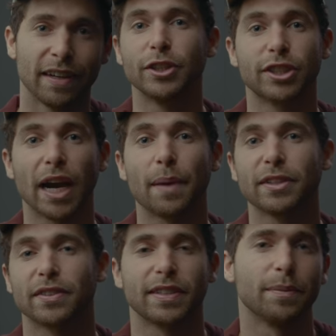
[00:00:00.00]
Your job
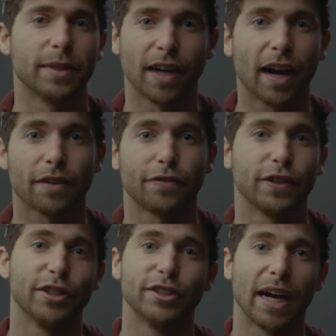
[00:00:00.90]
as a
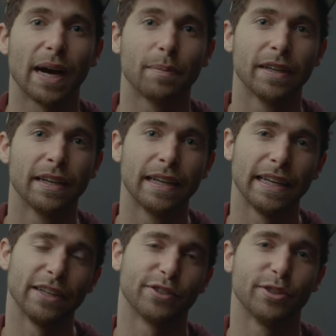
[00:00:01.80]
cinematographer, your job
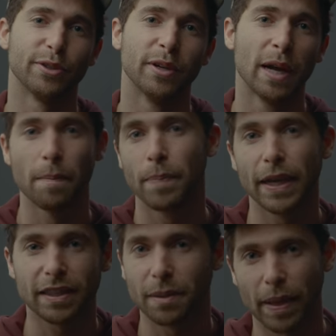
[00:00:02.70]
is to
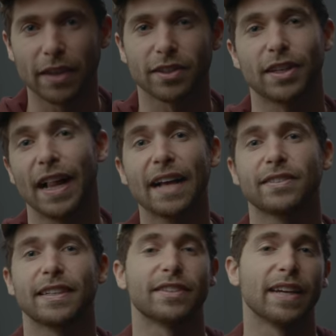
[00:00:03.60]
pick the best
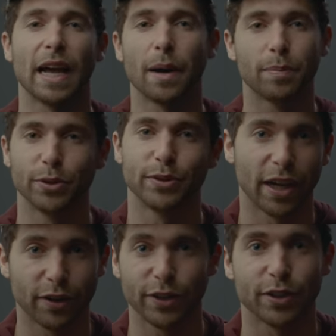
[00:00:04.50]
glass that's gonna help you
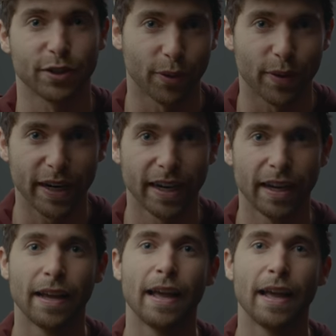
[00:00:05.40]
tell your story.